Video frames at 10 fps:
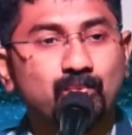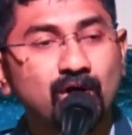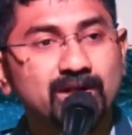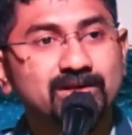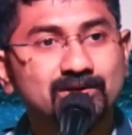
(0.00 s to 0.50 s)

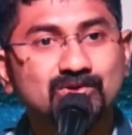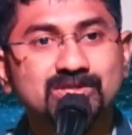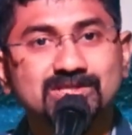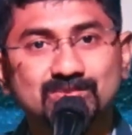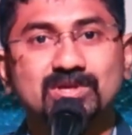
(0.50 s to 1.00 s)
paul
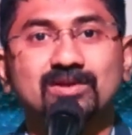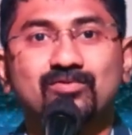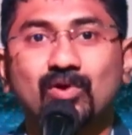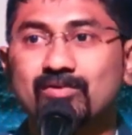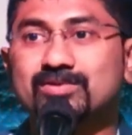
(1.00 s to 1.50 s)
introduces
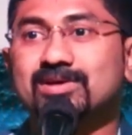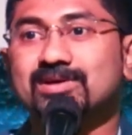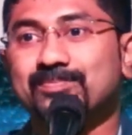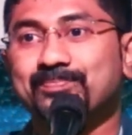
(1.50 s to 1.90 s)
himself one of the